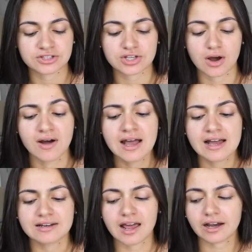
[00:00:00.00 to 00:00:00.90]
so
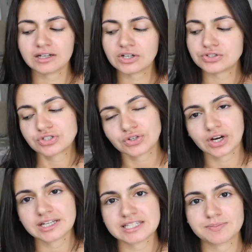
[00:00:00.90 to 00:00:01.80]
not gonna go too
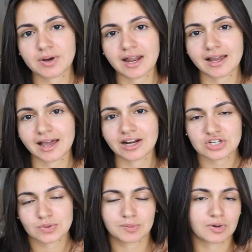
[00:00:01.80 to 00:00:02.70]
crazy, but I kind of
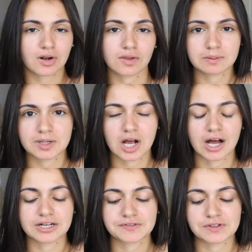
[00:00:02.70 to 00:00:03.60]
just want to put a little bit
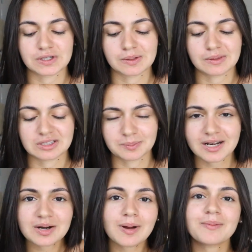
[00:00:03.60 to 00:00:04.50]
on to feel a little
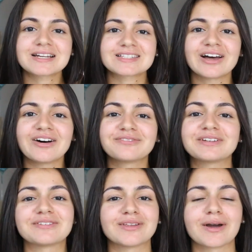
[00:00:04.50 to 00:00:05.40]
better about myself,
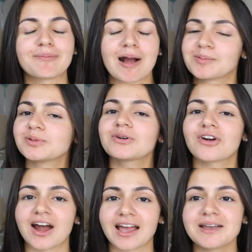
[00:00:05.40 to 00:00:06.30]
even though I probably will
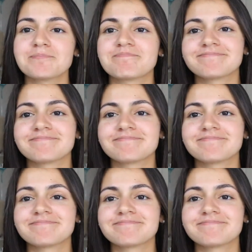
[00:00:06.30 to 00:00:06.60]
cry.